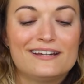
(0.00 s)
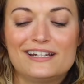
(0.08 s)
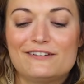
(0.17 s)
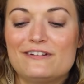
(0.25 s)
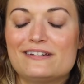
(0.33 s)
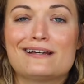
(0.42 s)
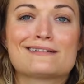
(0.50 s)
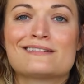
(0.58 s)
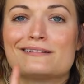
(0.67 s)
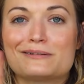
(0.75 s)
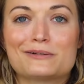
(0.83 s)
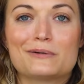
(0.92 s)
and if it
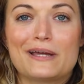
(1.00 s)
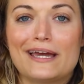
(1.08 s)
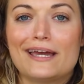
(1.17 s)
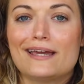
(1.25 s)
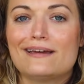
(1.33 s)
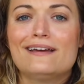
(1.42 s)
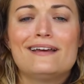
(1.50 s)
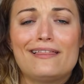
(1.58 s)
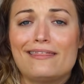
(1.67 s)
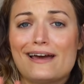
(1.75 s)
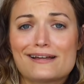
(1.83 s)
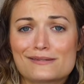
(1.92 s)
doesn't look okay,
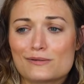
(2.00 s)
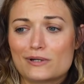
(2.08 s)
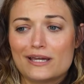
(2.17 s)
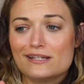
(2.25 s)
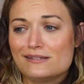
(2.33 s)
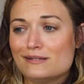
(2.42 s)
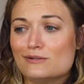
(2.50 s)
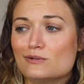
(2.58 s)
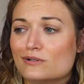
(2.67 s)
that's okay too,